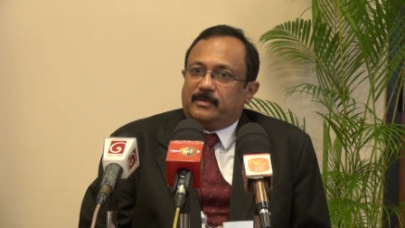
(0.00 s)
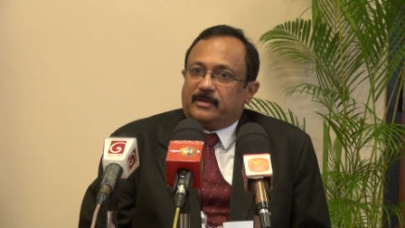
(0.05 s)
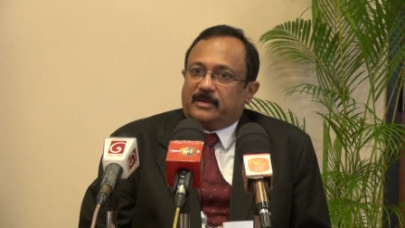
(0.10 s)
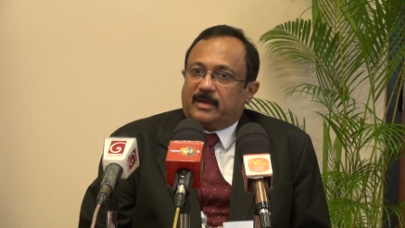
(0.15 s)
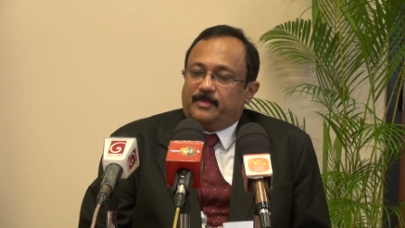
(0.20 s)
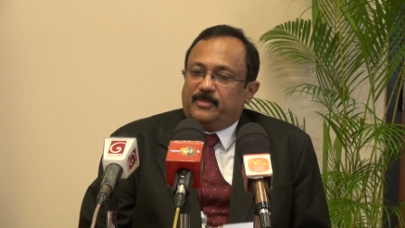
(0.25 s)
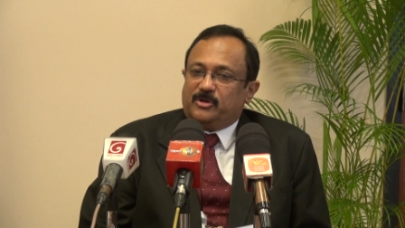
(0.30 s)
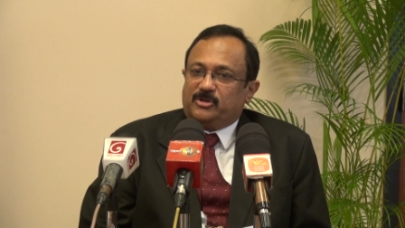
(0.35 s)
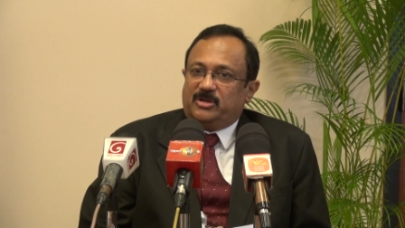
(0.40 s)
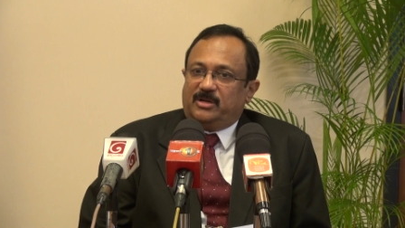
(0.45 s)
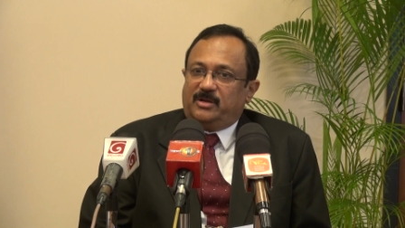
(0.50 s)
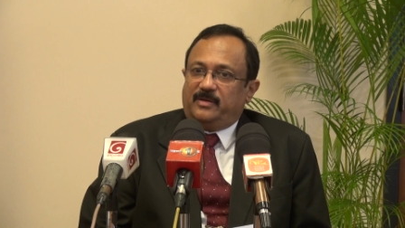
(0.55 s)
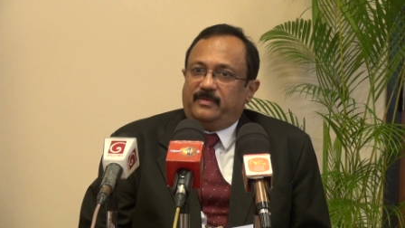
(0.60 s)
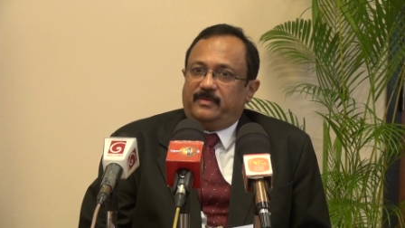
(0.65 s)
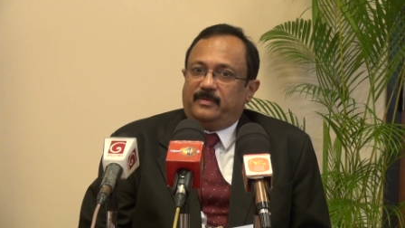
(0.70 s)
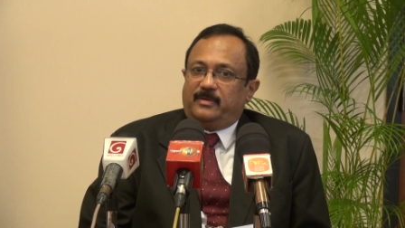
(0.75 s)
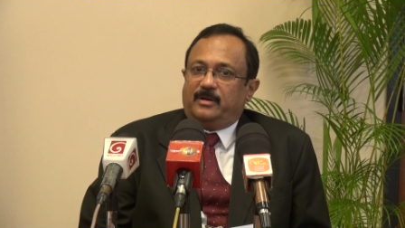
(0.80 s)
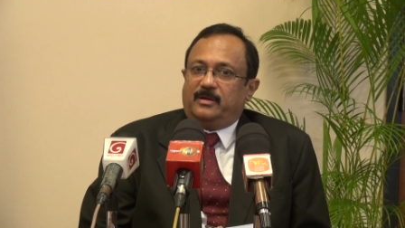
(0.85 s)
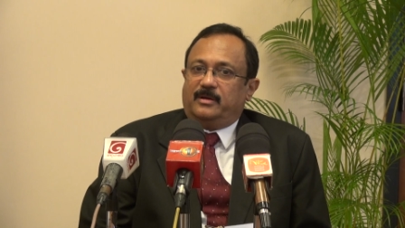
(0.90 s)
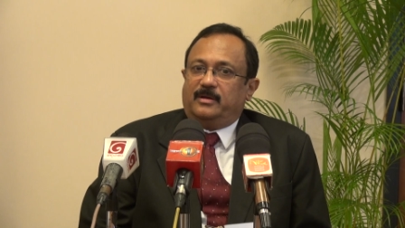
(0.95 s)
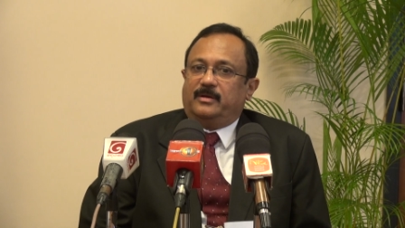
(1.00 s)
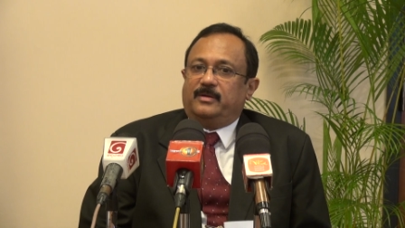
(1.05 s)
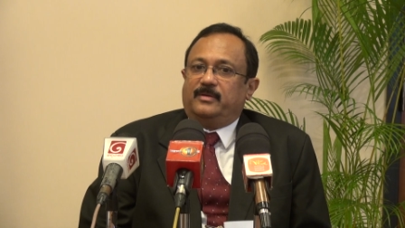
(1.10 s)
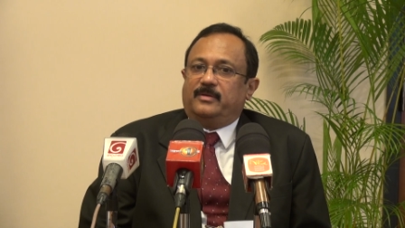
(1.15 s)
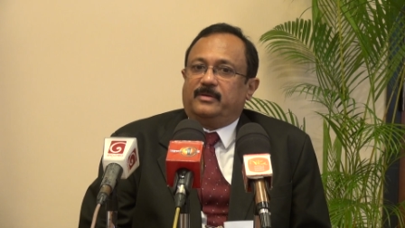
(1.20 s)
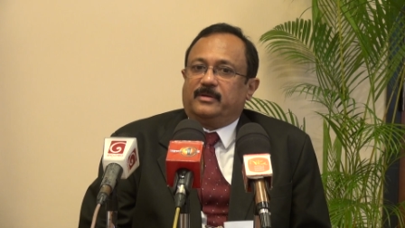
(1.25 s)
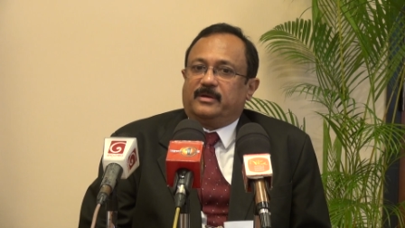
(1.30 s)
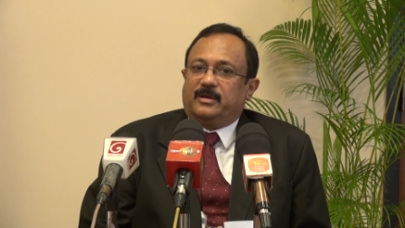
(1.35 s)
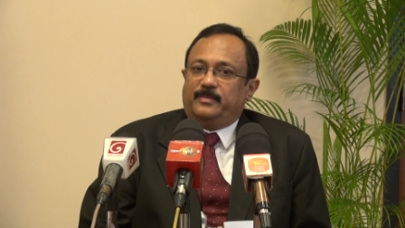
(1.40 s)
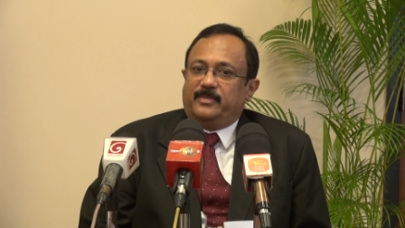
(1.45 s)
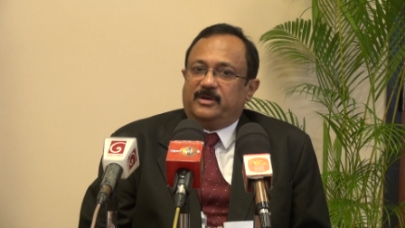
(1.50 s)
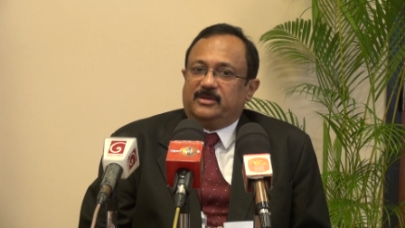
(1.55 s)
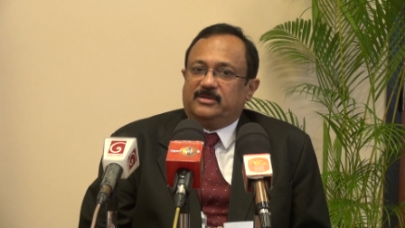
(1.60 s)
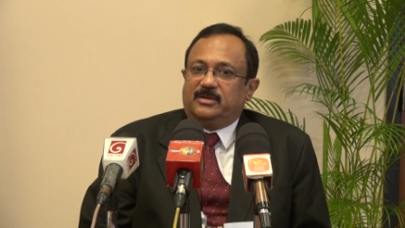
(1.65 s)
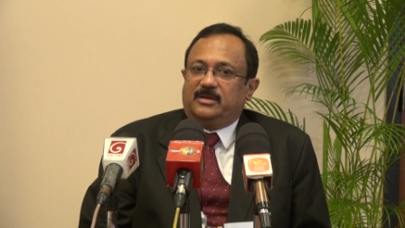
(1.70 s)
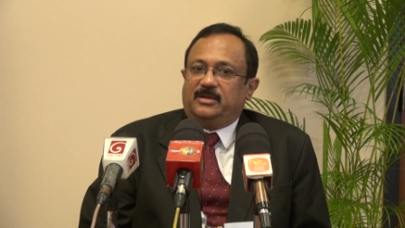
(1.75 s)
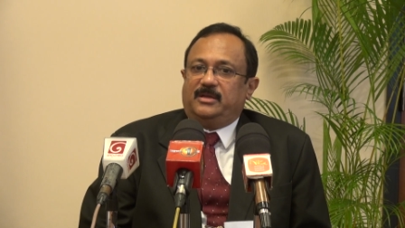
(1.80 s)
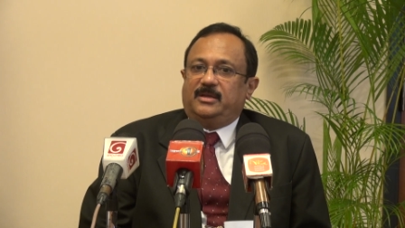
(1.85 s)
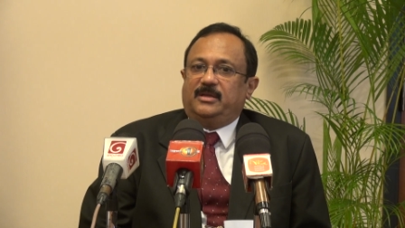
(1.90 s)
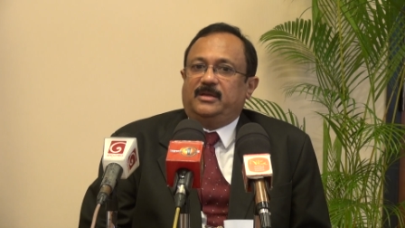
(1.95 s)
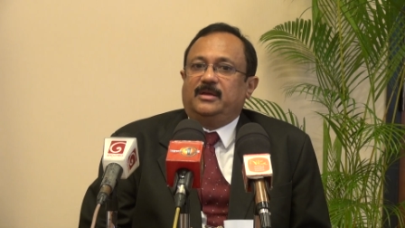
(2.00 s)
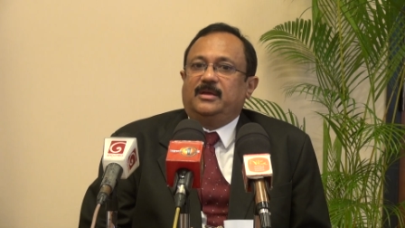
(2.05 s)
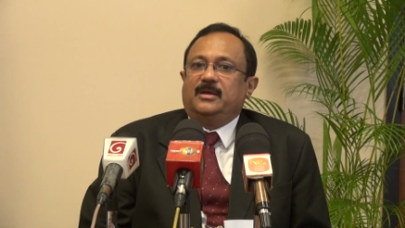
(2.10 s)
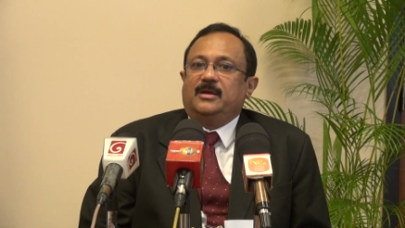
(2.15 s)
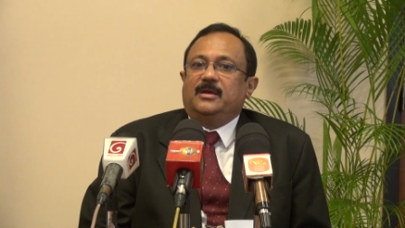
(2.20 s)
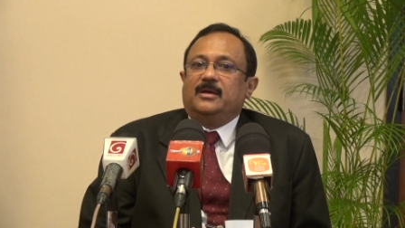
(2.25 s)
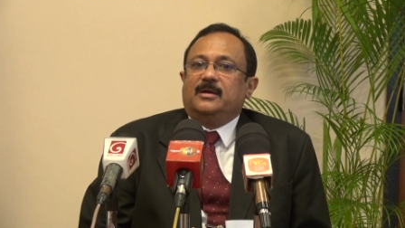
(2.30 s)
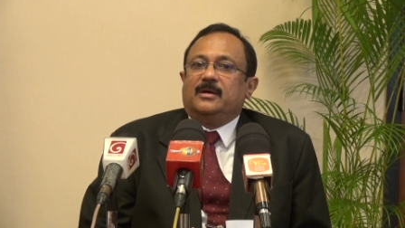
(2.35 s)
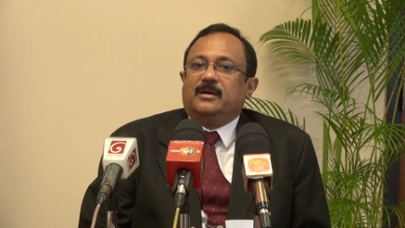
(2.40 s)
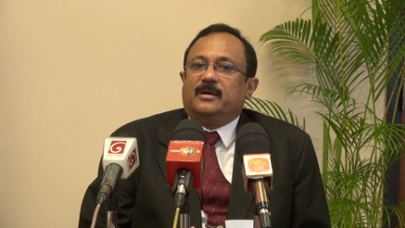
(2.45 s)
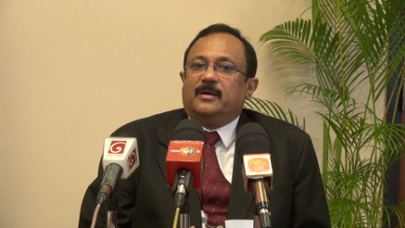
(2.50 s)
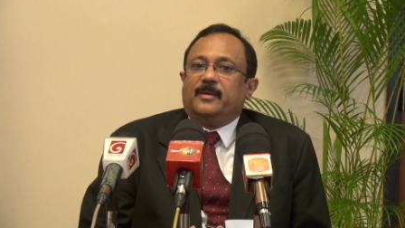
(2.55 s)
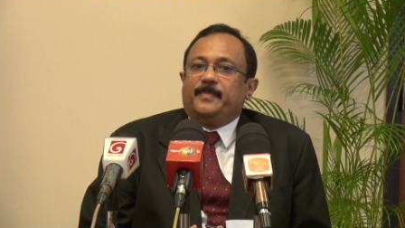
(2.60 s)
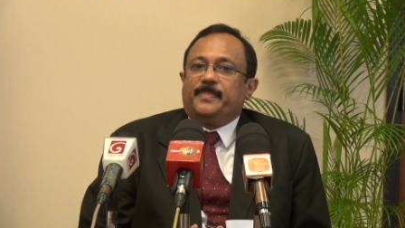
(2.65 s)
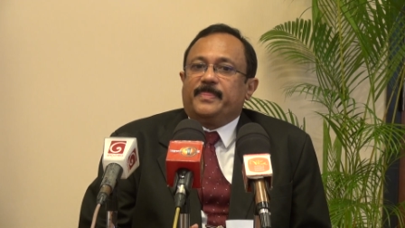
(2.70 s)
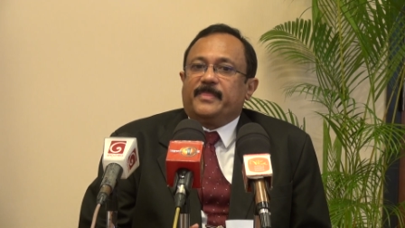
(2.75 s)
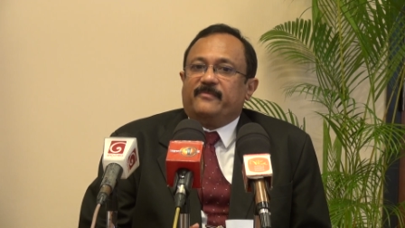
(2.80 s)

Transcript: commercially uh, commercially um,